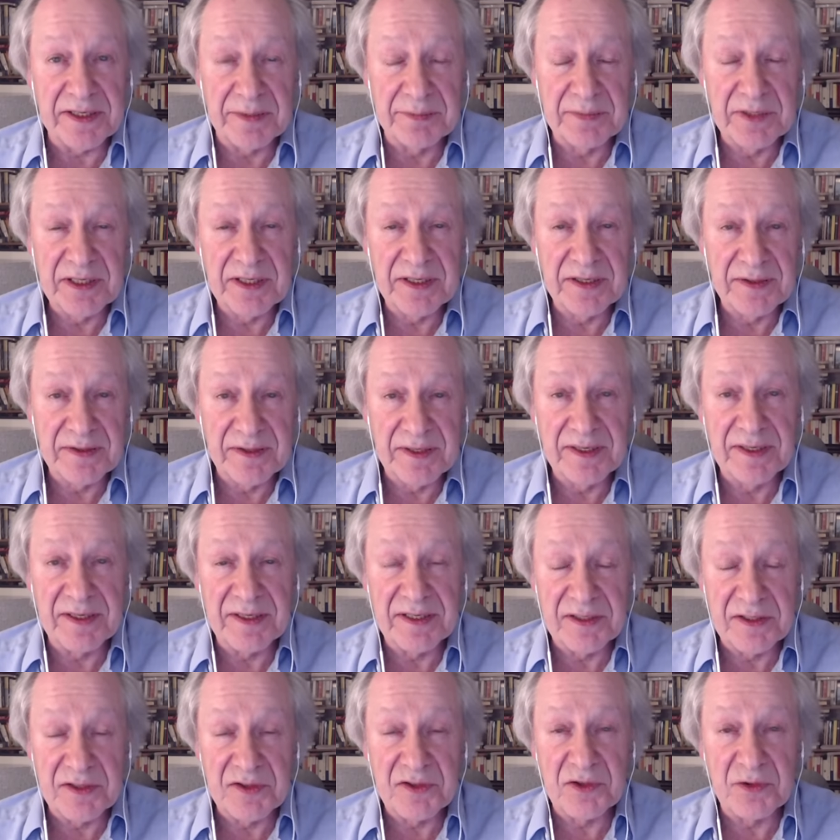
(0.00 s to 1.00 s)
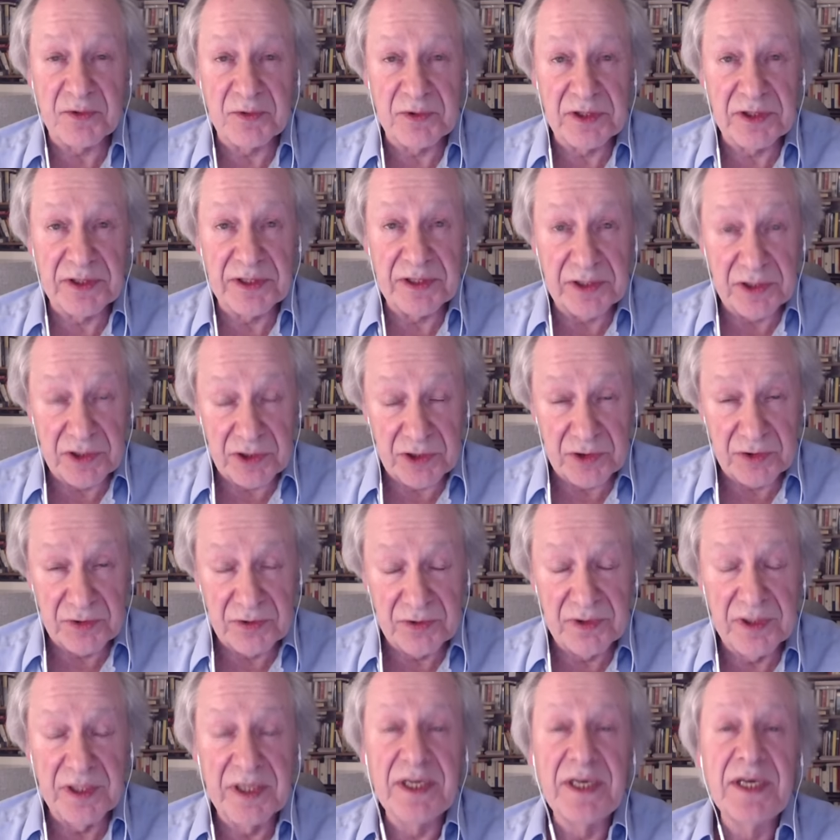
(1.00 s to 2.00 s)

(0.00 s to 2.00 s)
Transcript: I mean, I think it is a real issue,